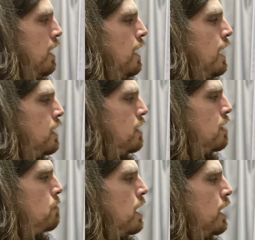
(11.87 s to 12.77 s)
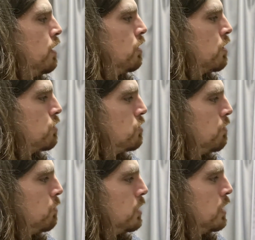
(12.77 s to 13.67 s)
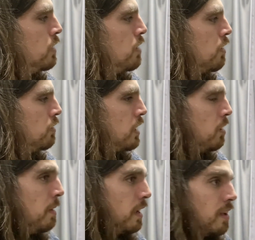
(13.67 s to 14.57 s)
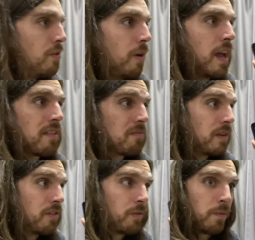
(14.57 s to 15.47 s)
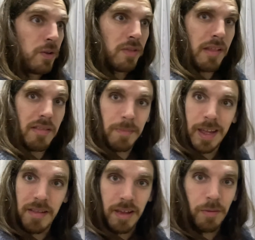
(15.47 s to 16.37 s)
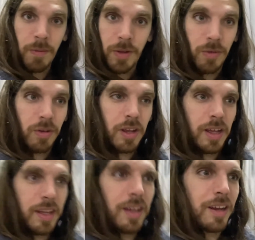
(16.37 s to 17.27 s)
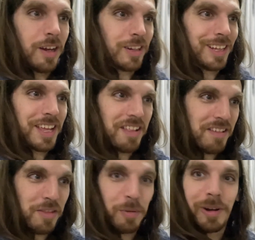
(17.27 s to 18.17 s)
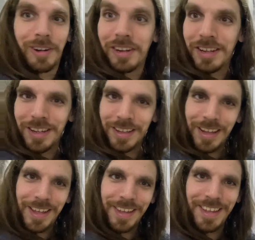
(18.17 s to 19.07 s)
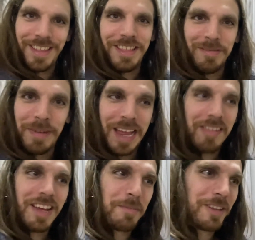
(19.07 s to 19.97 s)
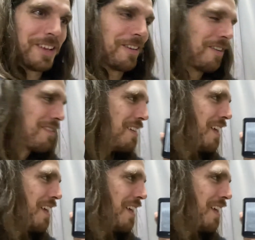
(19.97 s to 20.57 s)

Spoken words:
edited by Ogunachobwe Donald Ekpeki, who asked me to review this because I've reviewed all his other work in the past couple of years.